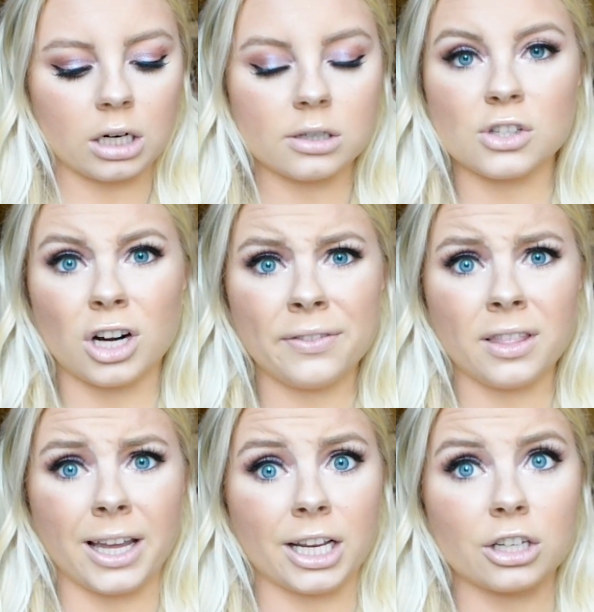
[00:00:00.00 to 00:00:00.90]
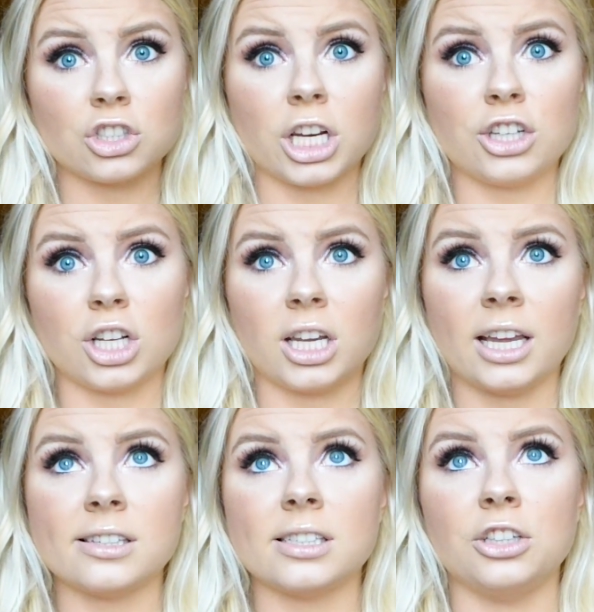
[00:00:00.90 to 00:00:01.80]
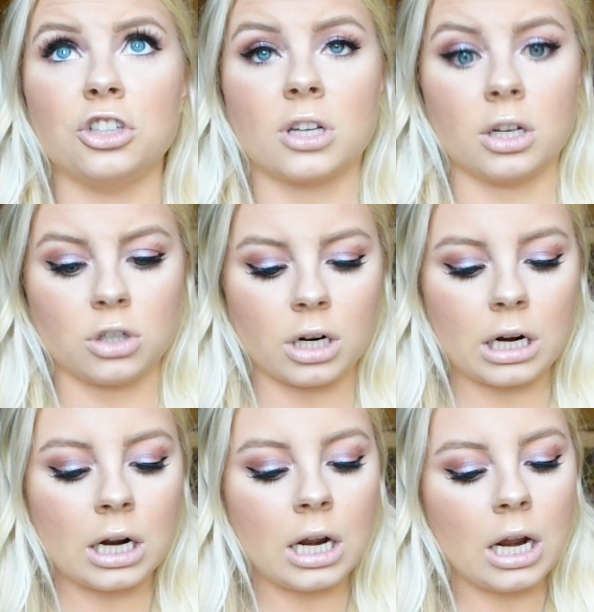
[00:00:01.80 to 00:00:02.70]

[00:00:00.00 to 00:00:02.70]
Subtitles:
sorry, the lighting's changing. I see it just got darker.